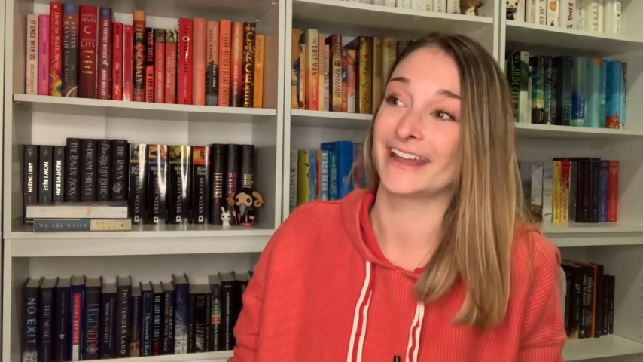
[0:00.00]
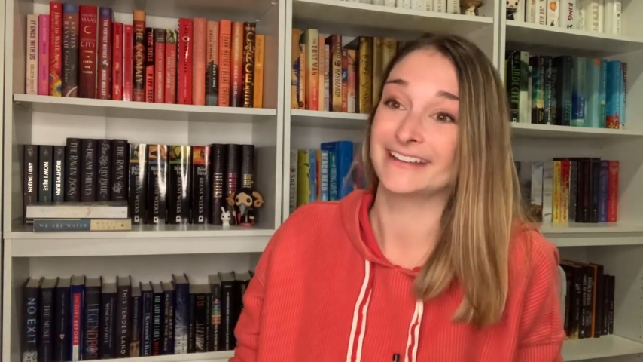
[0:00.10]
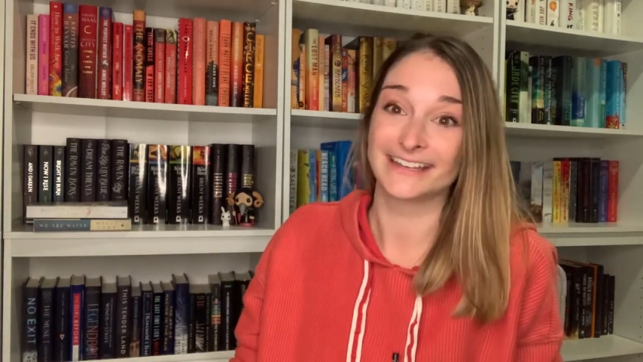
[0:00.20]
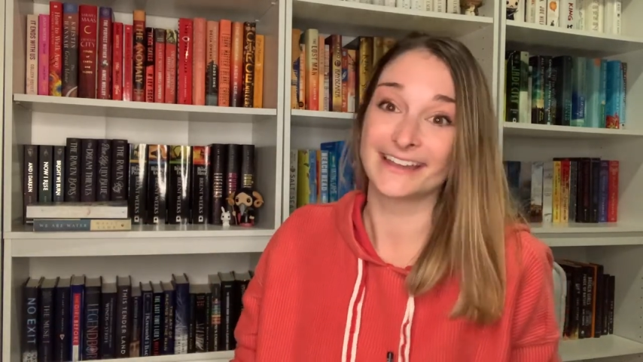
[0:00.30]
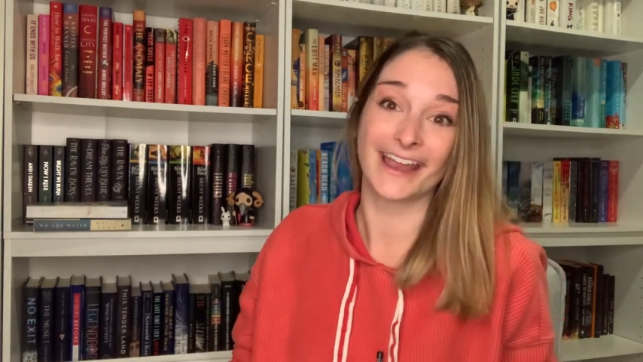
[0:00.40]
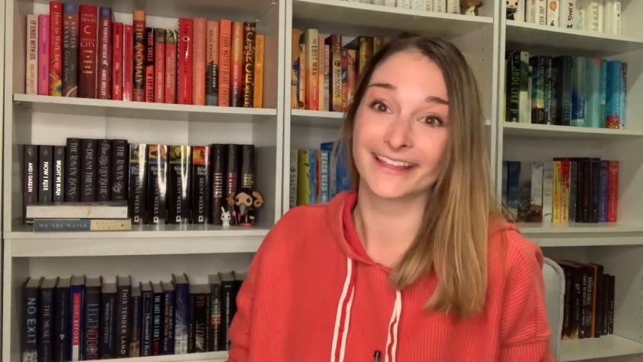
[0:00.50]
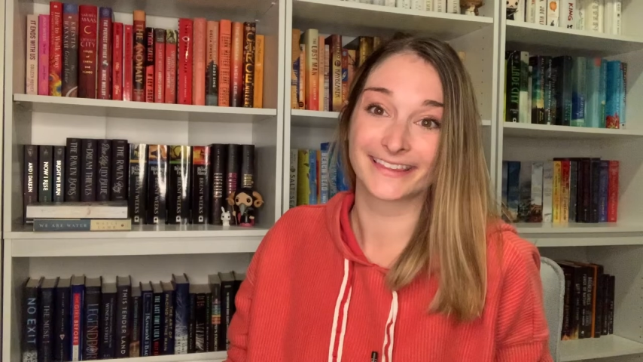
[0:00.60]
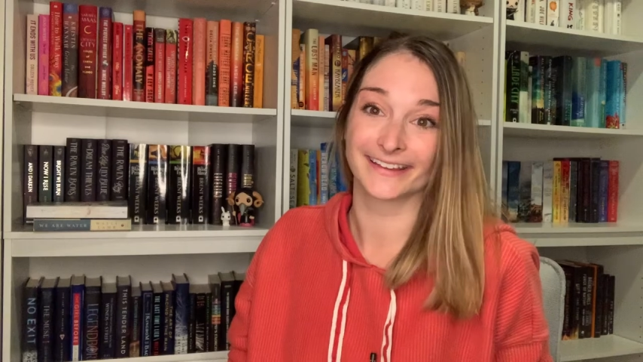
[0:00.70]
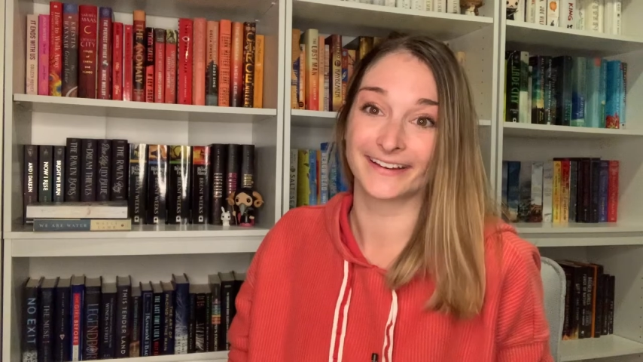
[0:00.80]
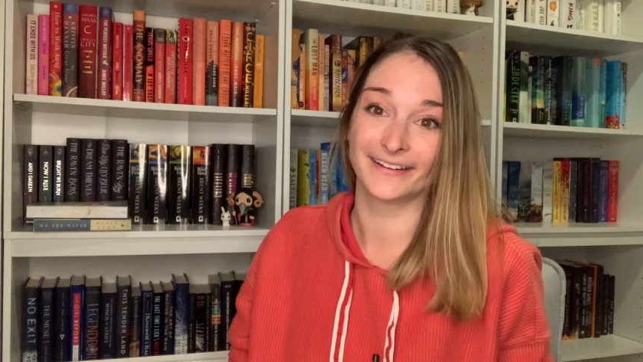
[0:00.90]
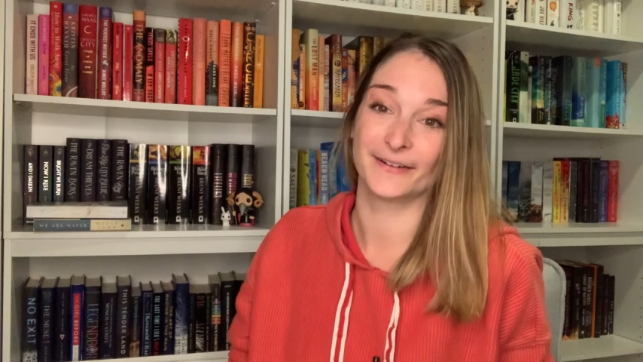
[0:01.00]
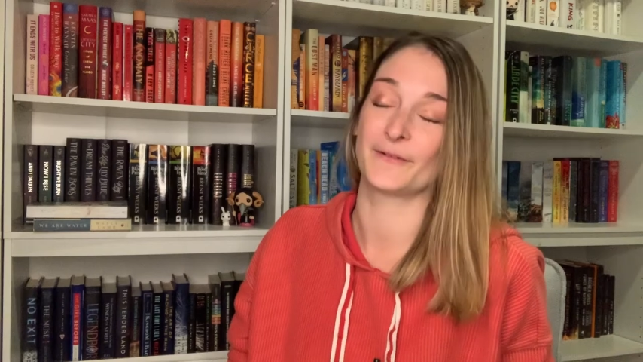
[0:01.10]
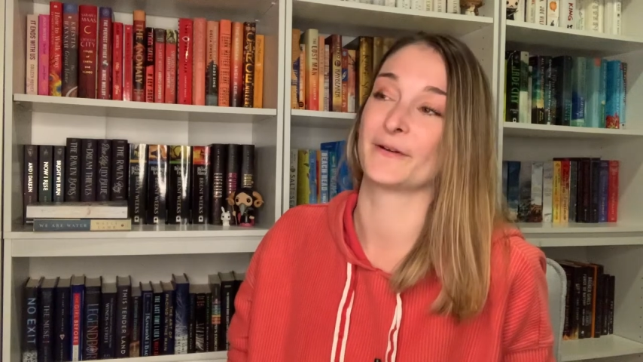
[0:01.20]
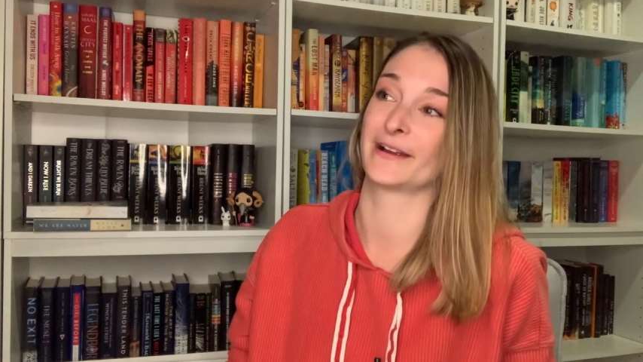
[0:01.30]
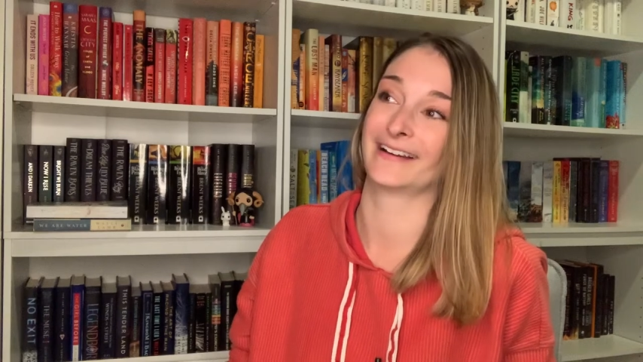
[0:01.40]
I didn't answer
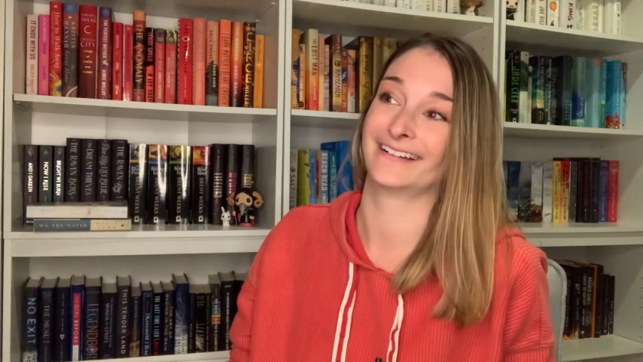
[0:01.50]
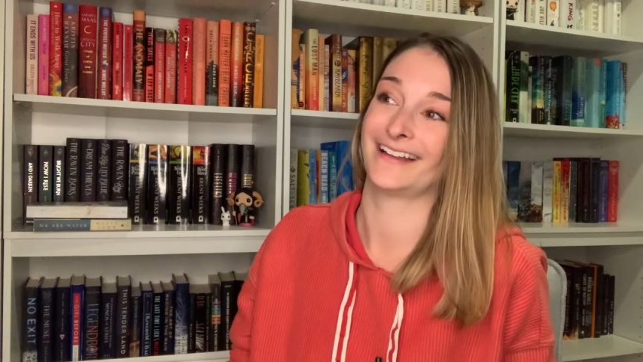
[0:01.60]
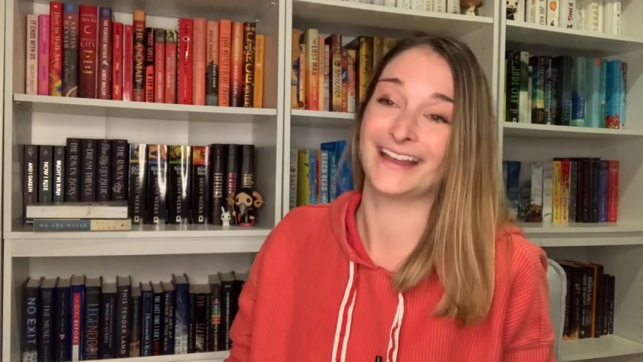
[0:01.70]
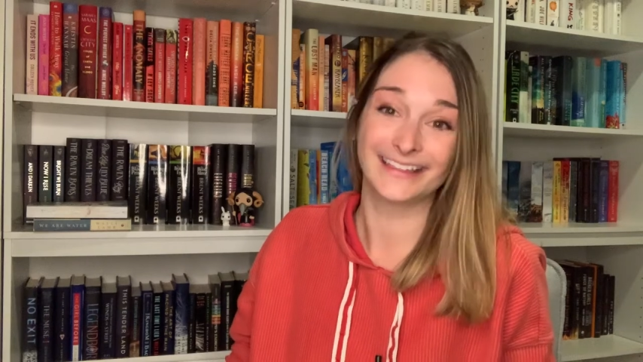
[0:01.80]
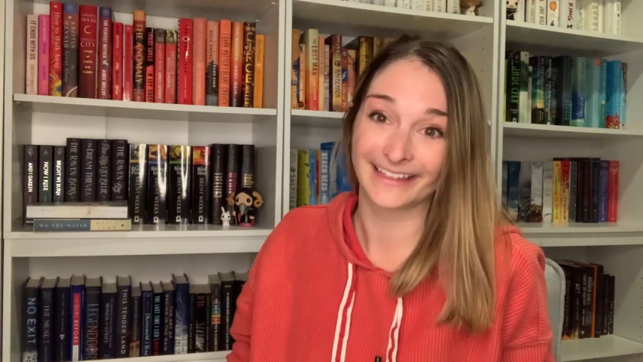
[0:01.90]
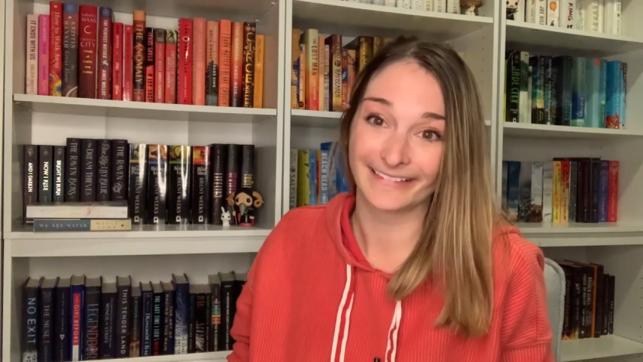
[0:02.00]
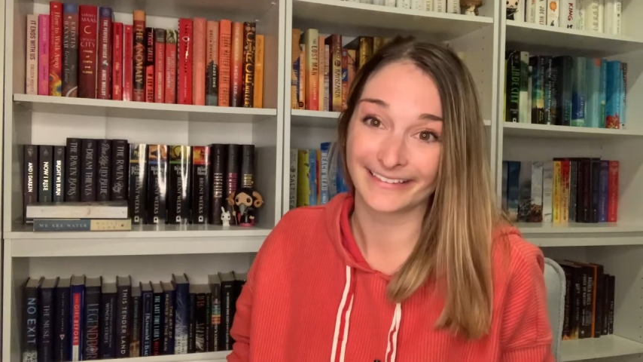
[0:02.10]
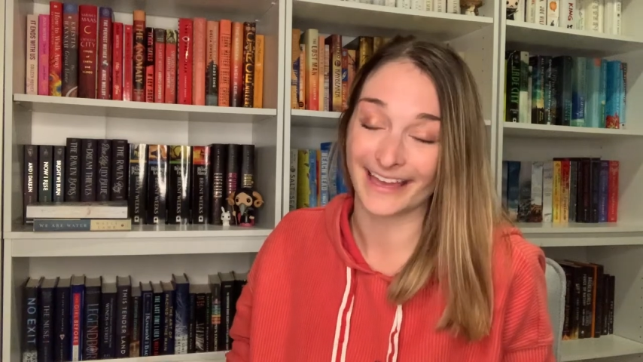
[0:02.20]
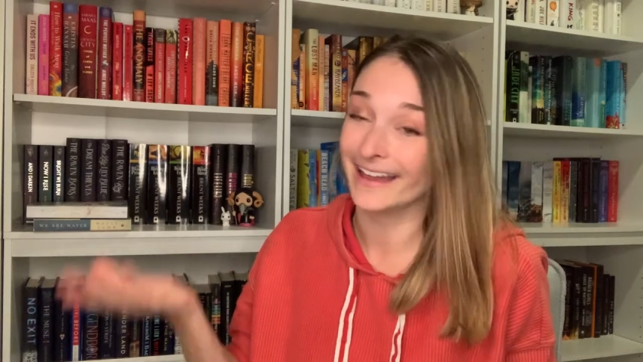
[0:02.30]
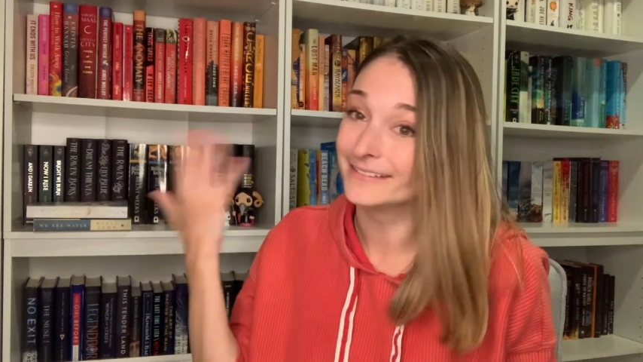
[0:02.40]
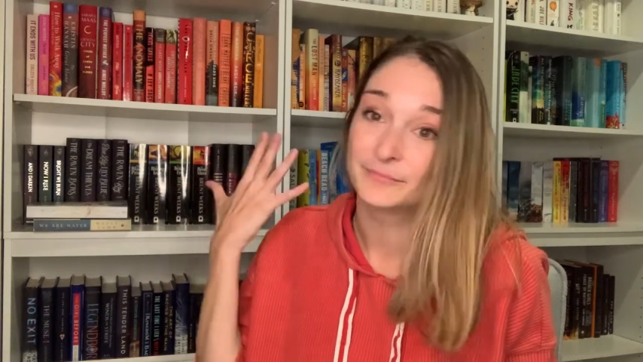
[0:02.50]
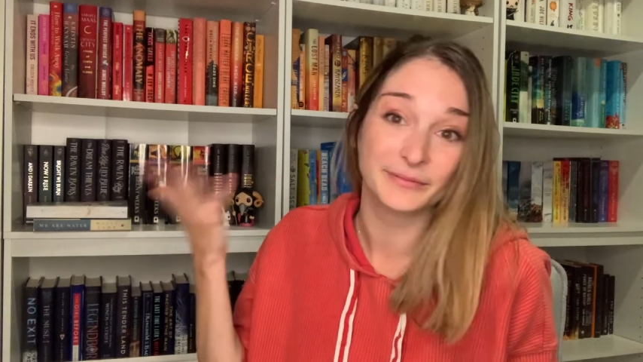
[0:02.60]
or anything like that,